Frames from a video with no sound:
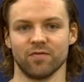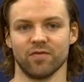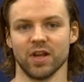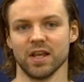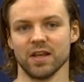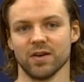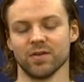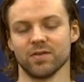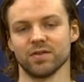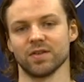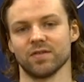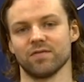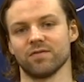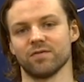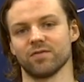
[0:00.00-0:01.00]
videos
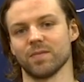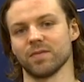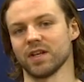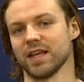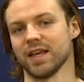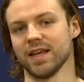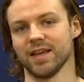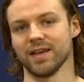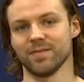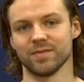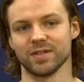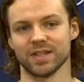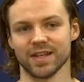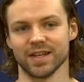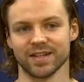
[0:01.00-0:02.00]
of from the
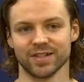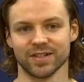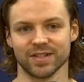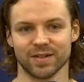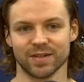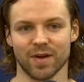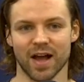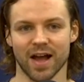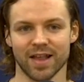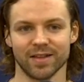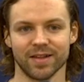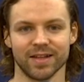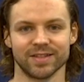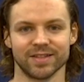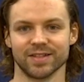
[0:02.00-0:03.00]
games, like just some
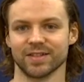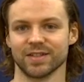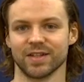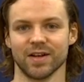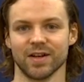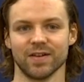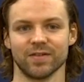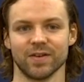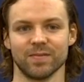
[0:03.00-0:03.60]
highlights and stuff.